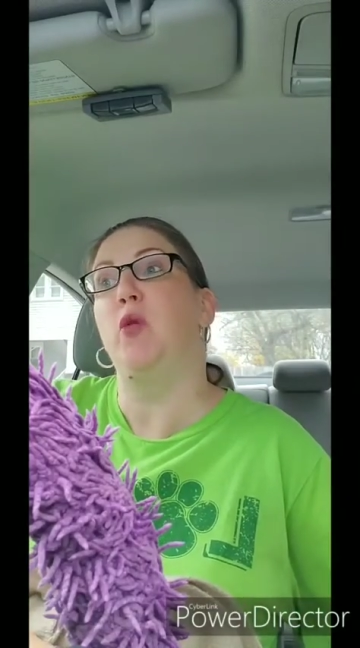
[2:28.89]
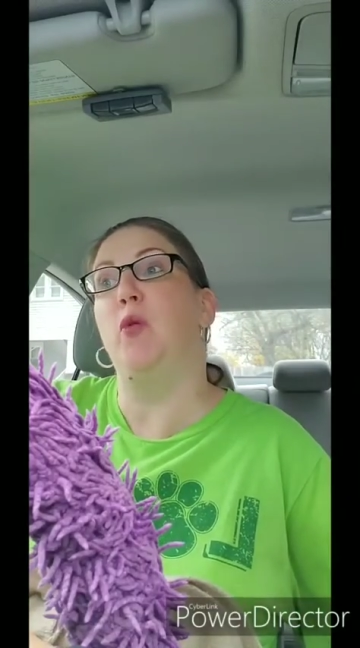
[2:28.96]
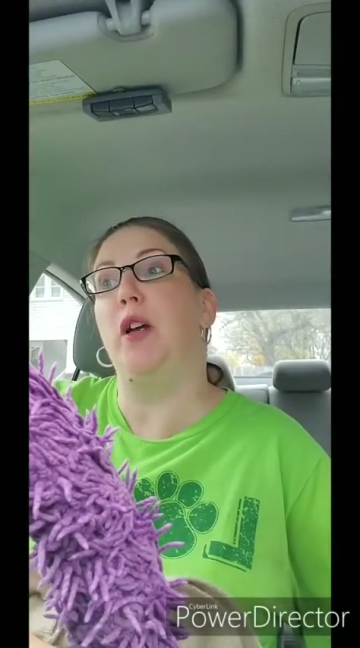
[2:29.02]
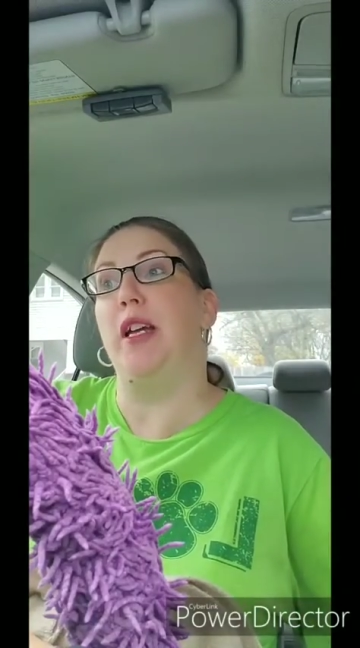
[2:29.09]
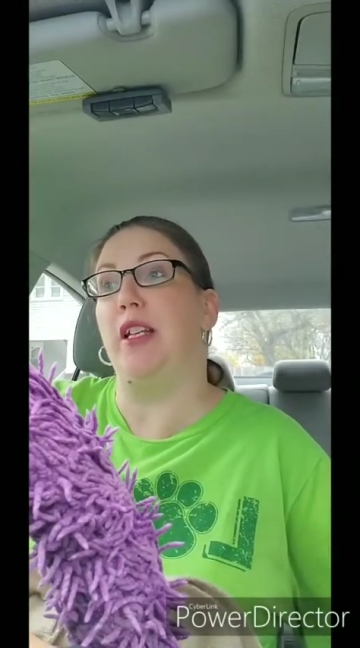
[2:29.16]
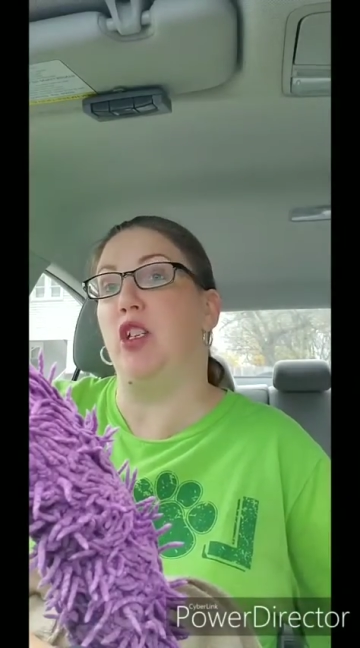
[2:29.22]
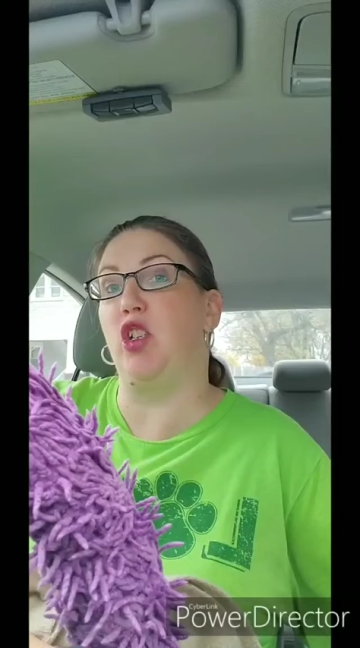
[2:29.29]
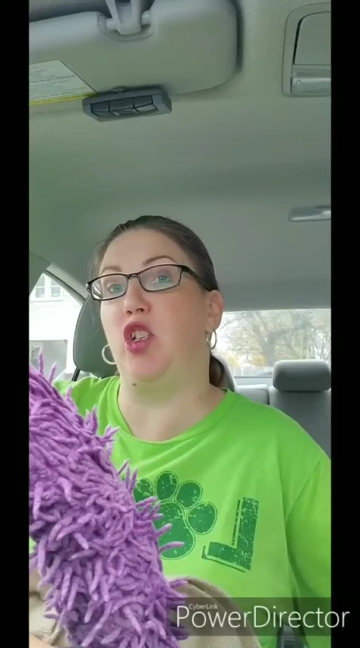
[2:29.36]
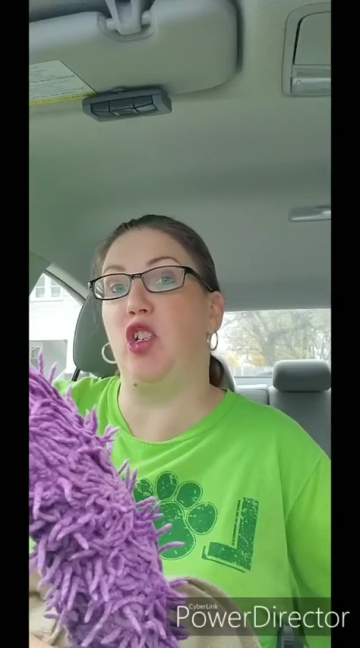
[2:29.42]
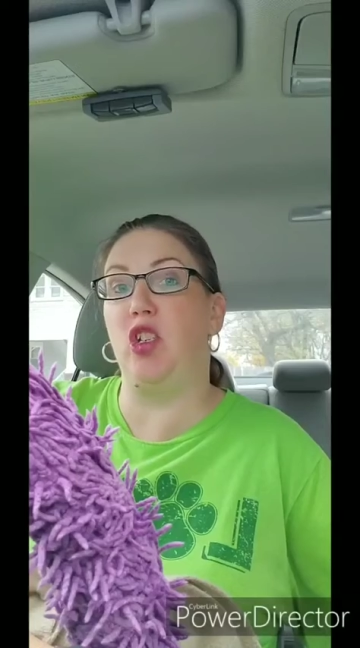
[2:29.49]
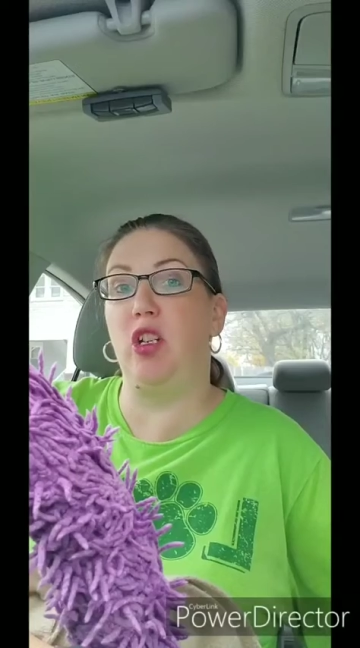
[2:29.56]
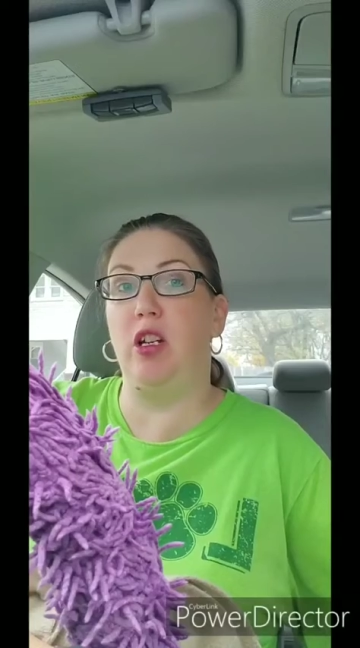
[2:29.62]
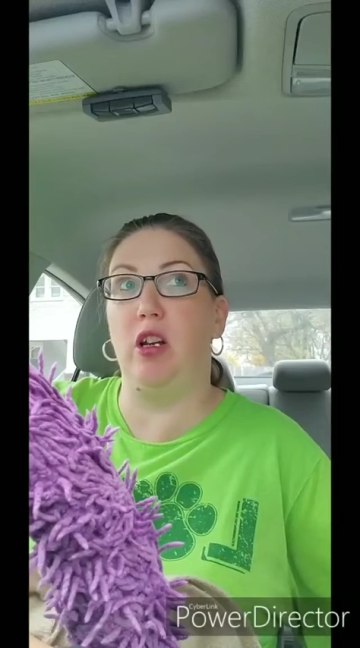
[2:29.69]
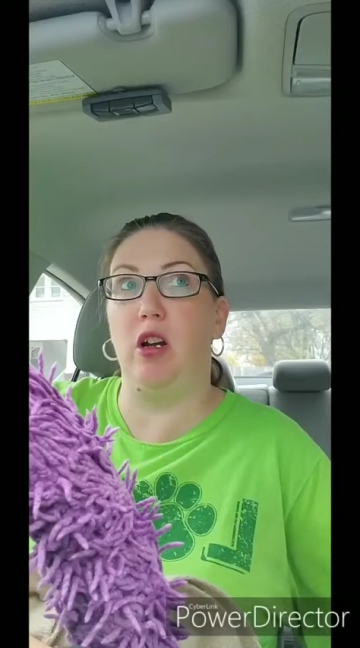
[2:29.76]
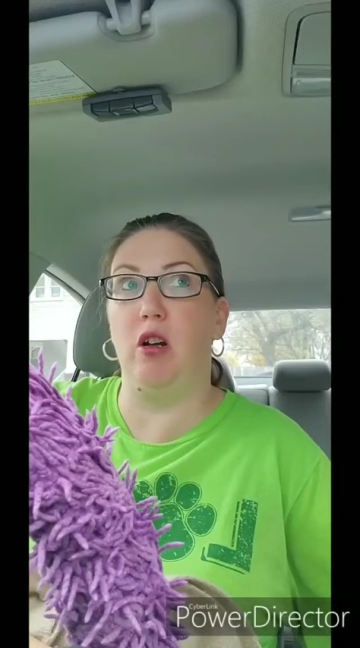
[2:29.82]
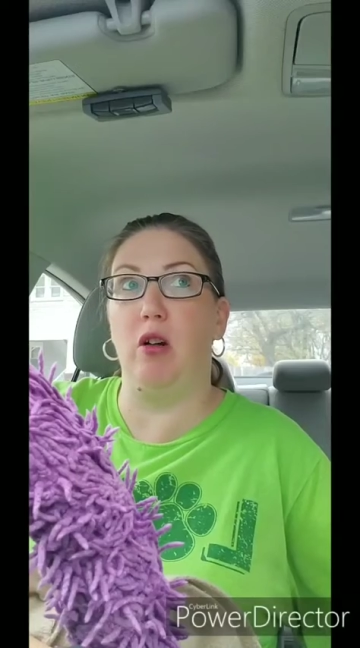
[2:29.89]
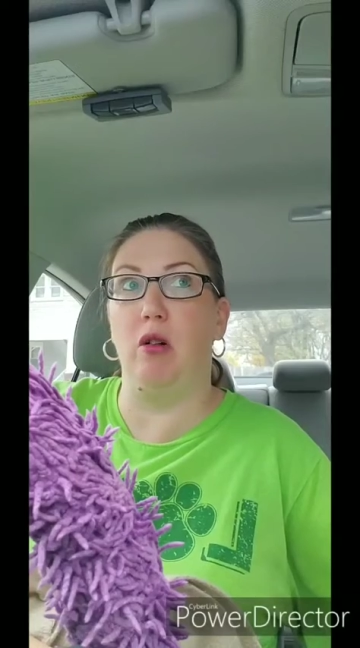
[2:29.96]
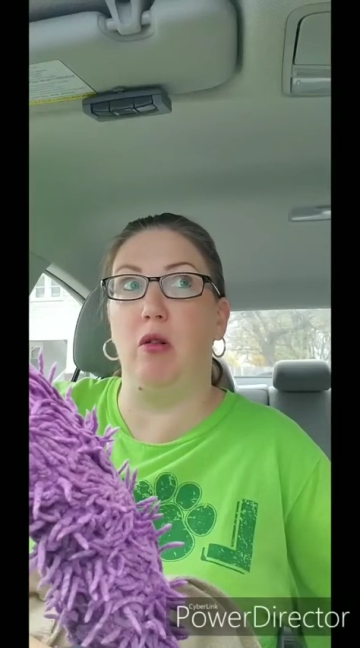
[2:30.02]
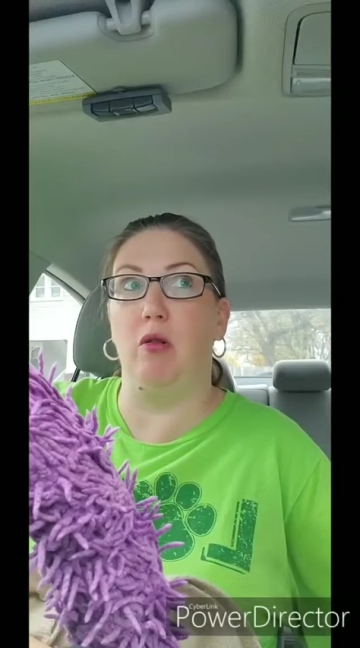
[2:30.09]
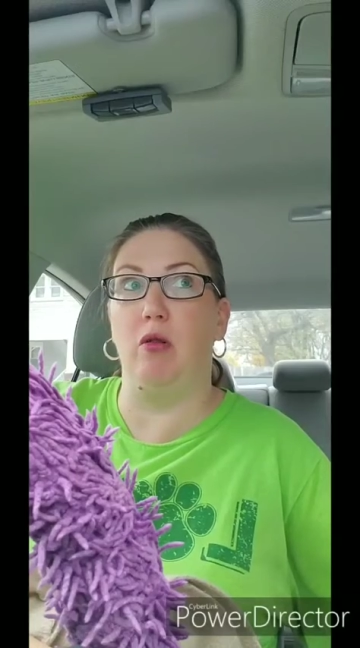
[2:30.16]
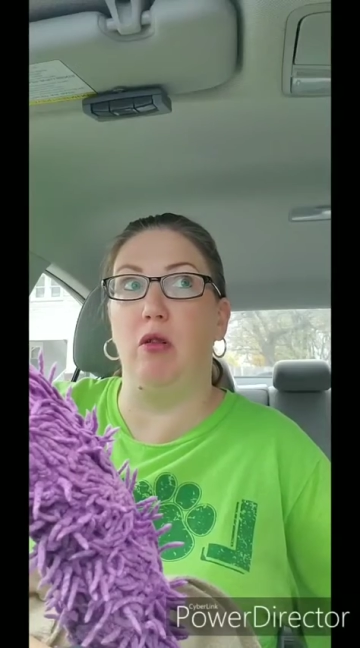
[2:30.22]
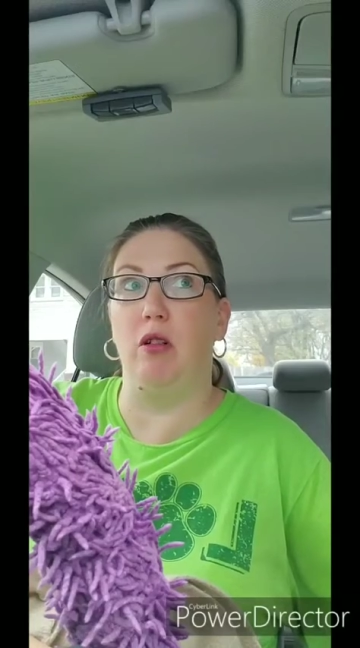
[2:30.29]
which, you
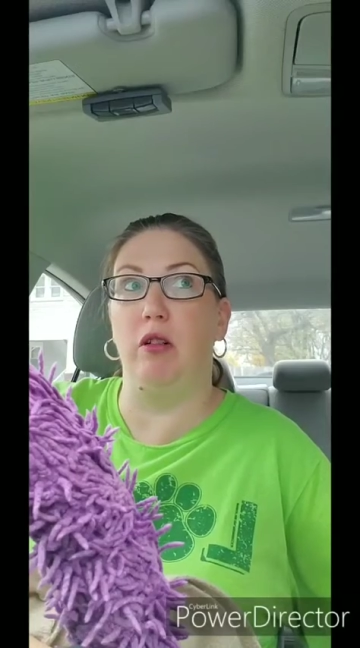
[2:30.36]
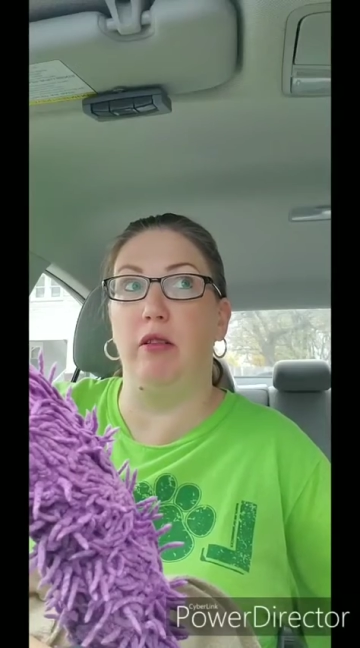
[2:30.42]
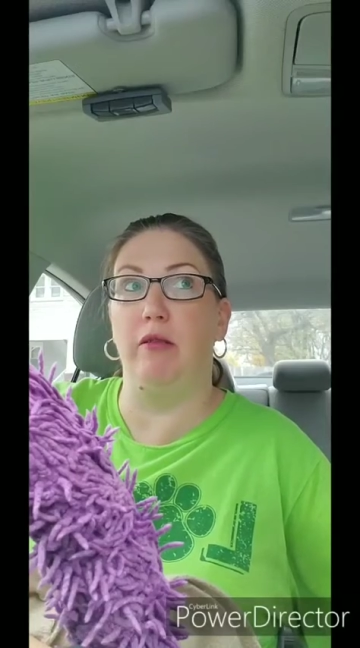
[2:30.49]
know,